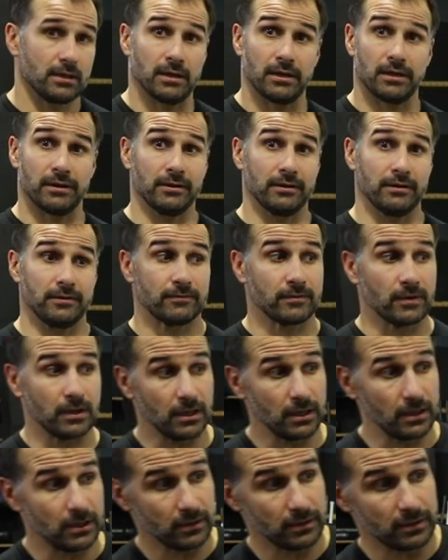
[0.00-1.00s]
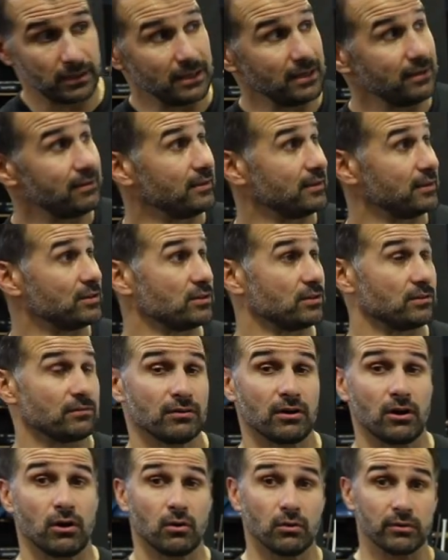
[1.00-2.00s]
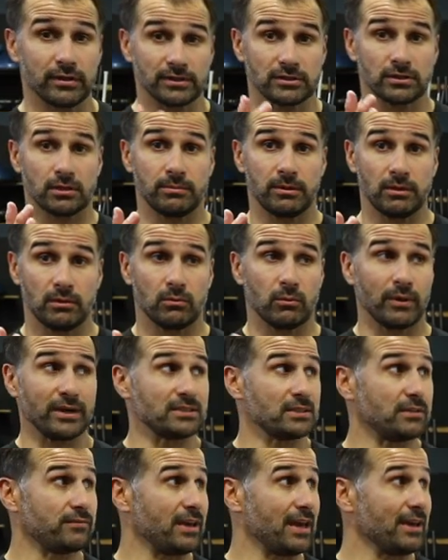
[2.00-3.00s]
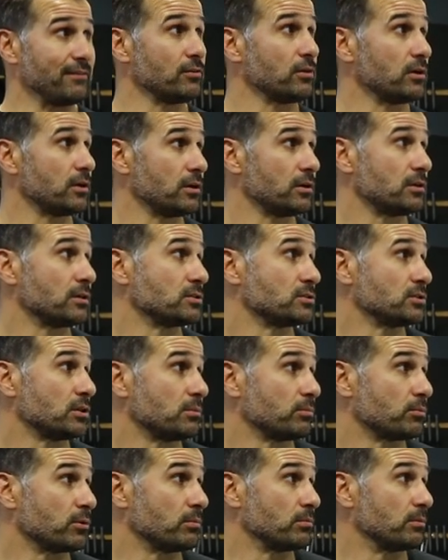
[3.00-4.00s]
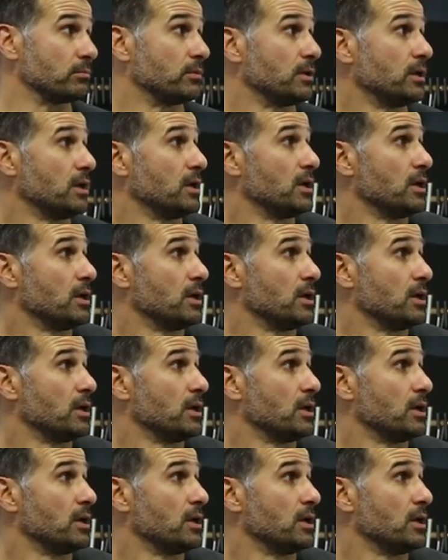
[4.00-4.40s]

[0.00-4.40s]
I don't know, uh, anything that you can hold that's going to be weighted. If you haven't got it, it's not a problem.